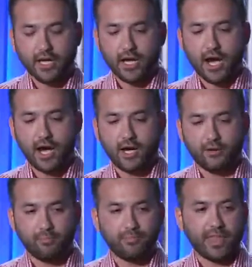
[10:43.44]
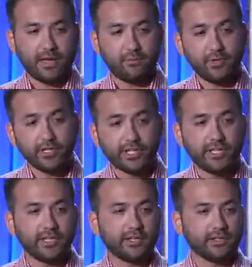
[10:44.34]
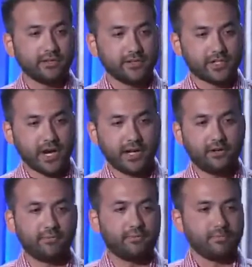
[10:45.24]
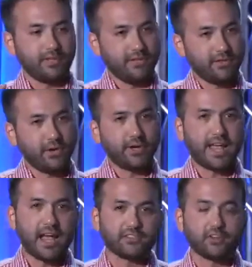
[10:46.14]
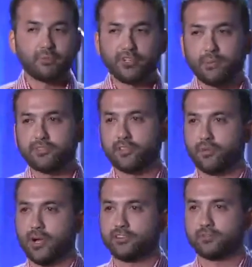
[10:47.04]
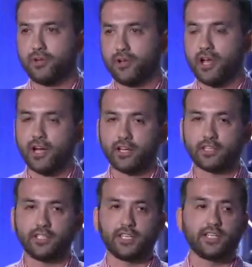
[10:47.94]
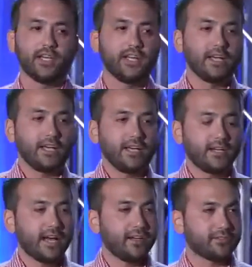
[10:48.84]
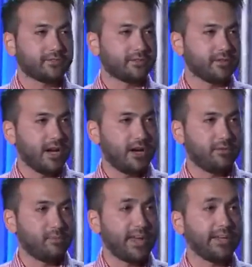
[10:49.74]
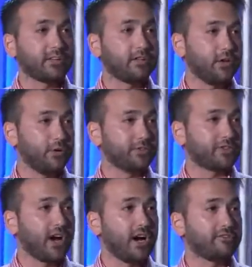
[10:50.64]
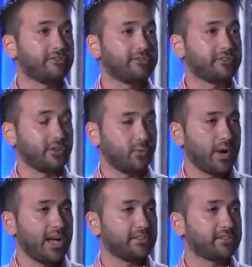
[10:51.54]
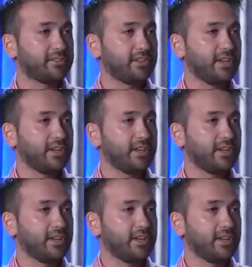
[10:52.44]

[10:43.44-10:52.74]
And really, China, even though it has opened up to the West periodically, it has remained closed off to the West